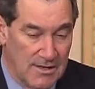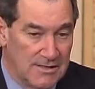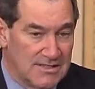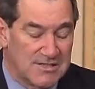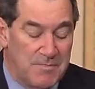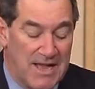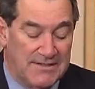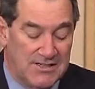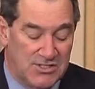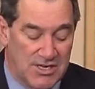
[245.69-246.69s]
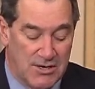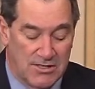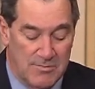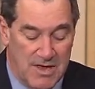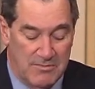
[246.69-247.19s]
Despite this shared
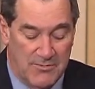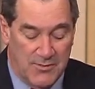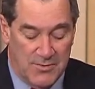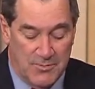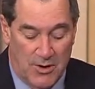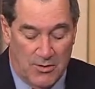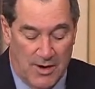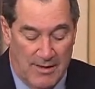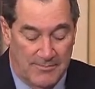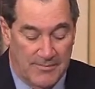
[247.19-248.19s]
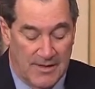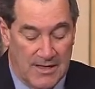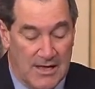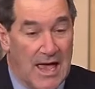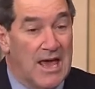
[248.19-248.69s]
commitment for the program
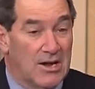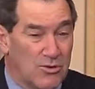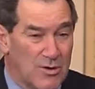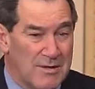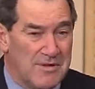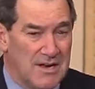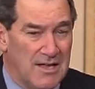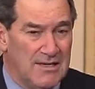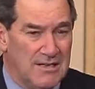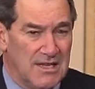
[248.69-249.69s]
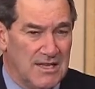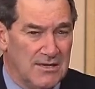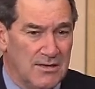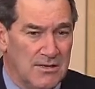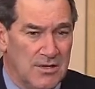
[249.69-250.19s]
and agreement on the need
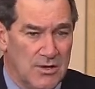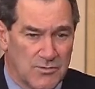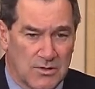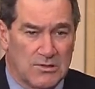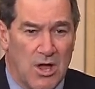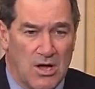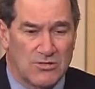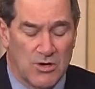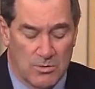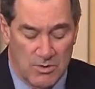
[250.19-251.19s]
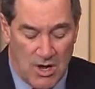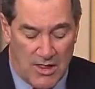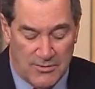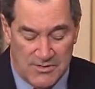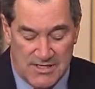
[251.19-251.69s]
for a long-term
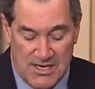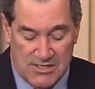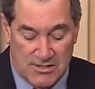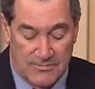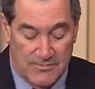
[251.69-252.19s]
reauthorization,